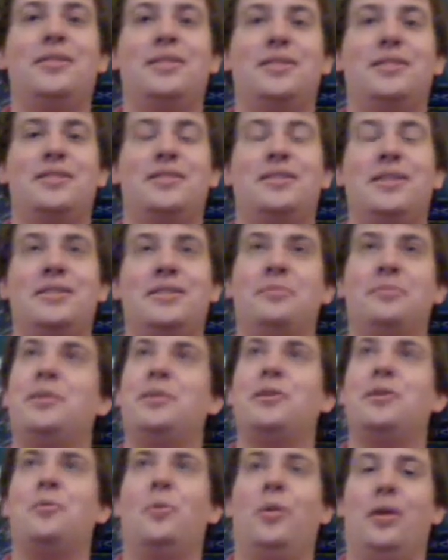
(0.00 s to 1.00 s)
It's a
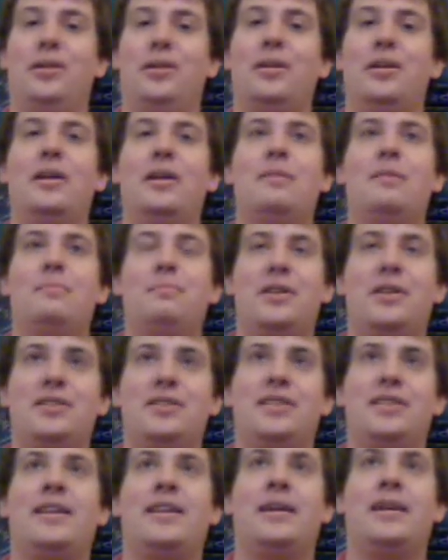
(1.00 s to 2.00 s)
big one, but it's
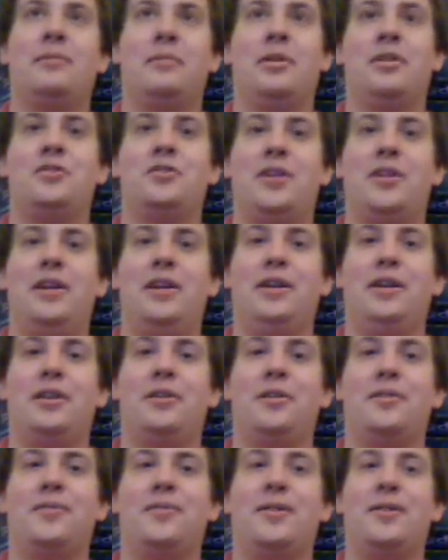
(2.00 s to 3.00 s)
something I'm going to try to get
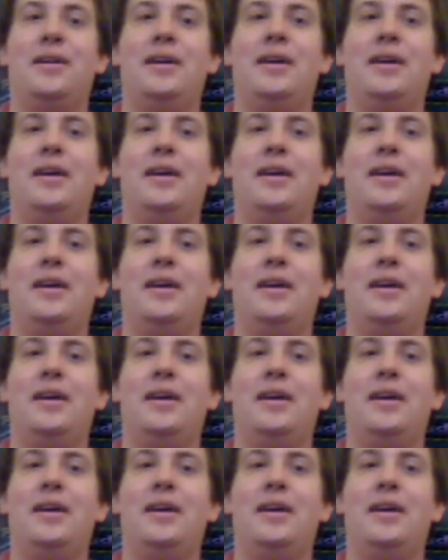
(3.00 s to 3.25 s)
over.